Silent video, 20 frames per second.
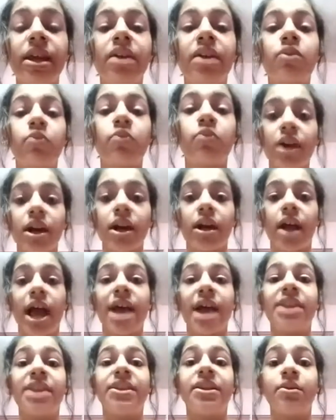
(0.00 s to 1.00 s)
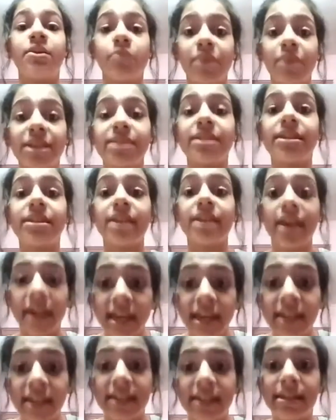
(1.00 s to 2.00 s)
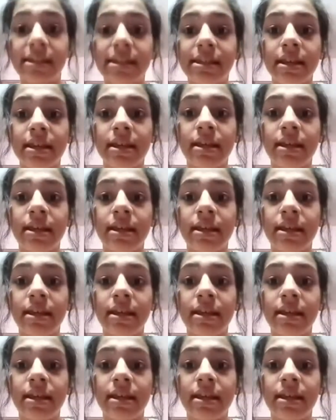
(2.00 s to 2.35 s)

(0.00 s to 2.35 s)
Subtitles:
were at their wits' end.